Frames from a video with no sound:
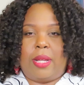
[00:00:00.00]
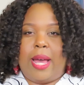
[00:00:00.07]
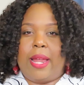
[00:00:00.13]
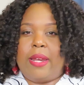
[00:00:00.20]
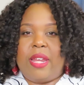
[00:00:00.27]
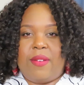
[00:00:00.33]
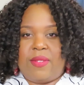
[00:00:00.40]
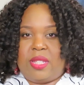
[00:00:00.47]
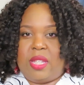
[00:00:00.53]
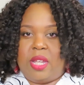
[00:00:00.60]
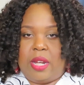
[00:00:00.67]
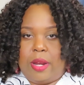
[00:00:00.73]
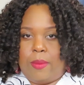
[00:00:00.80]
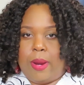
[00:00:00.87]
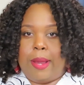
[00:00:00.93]
I never
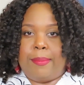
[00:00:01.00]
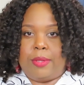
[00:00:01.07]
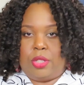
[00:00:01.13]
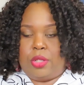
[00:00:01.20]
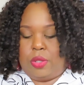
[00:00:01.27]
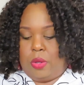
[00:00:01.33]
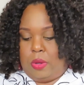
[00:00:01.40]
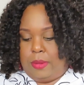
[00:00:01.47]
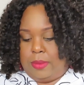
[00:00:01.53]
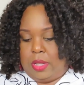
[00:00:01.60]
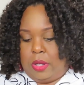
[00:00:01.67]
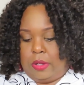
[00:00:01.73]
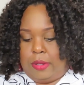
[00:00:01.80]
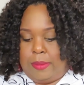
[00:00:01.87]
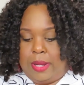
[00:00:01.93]
said that right, but you know what I'm
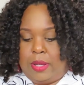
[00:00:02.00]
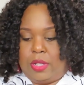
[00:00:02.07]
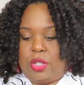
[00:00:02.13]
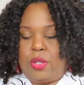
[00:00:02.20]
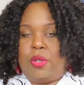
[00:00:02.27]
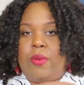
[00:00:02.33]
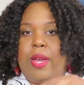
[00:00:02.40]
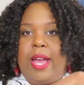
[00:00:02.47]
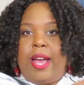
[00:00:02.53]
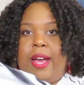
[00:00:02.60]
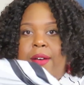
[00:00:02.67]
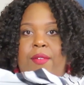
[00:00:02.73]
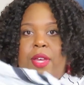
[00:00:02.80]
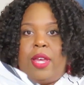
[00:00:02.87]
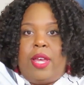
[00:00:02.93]
talking about. So you
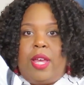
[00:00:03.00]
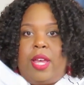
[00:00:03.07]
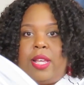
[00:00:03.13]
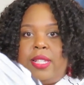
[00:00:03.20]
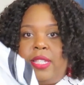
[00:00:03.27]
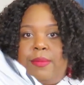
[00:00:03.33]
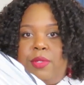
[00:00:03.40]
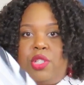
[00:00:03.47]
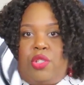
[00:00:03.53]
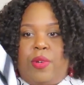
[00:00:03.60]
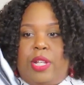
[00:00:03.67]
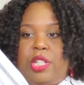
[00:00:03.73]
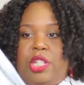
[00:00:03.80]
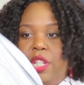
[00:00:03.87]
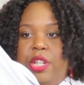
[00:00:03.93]
have some
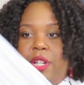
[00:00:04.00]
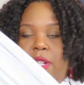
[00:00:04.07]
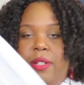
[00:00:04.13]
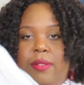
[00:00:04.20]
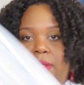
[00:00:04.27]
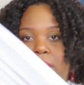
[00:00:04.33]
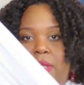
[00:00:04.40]
stretch here.